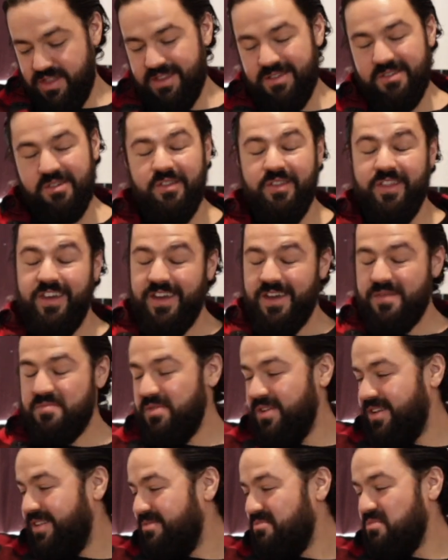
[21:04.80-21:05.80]
they're not there,
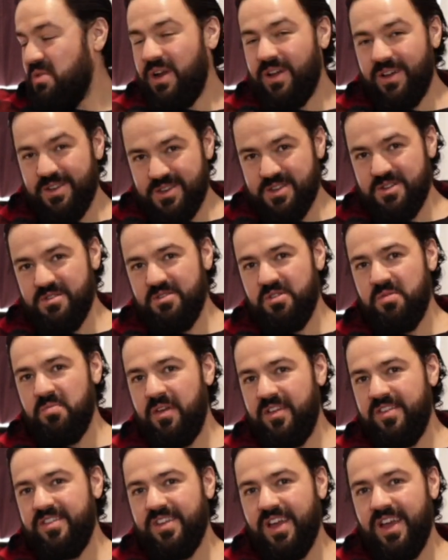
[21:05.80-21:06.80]
but when I do them
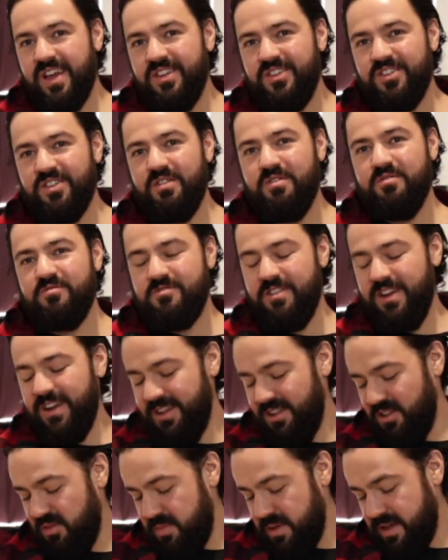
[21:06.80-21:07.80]
they stay in tune for a
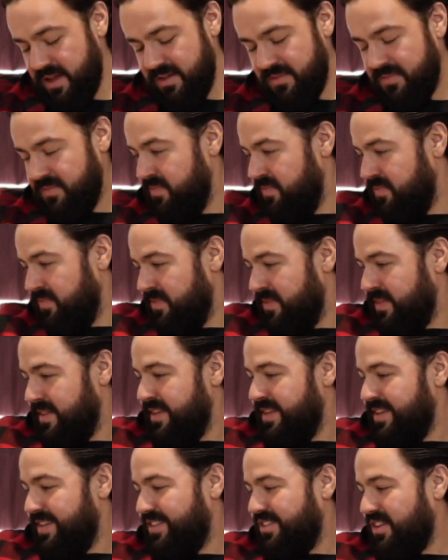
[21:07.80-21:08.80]
little bit.
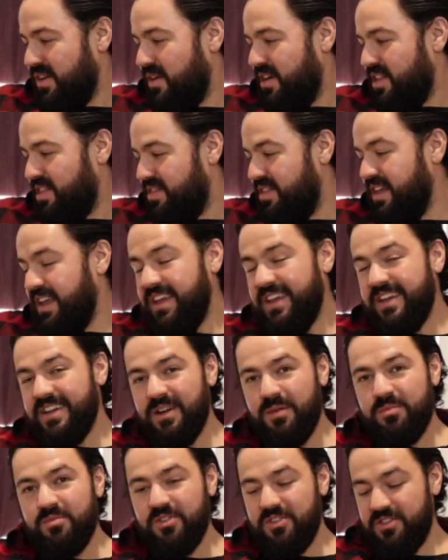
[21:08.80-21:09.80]
So I
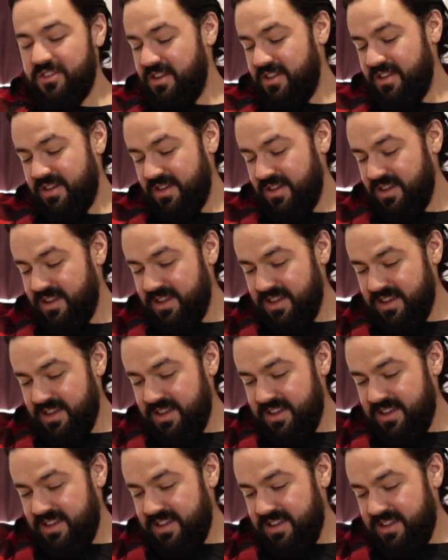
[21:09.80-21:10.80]
think I'm just gonna
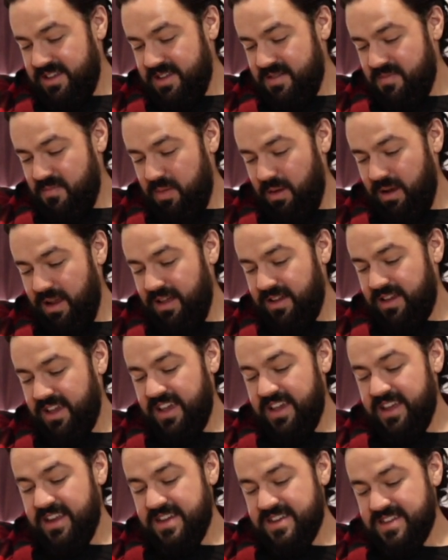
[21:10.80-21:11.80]
plug
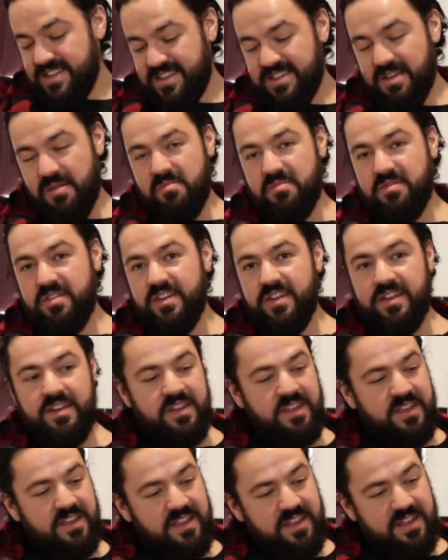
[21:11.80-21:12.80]
it into
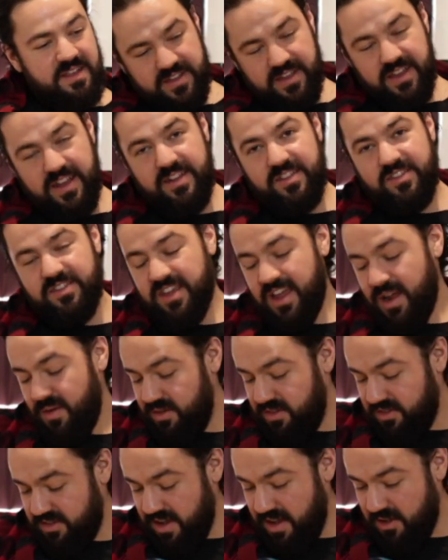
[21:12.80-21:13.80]
something and see how
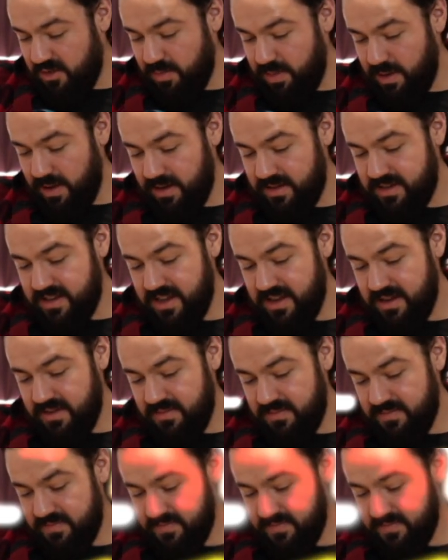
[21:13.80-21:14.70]
it sounds plugged in.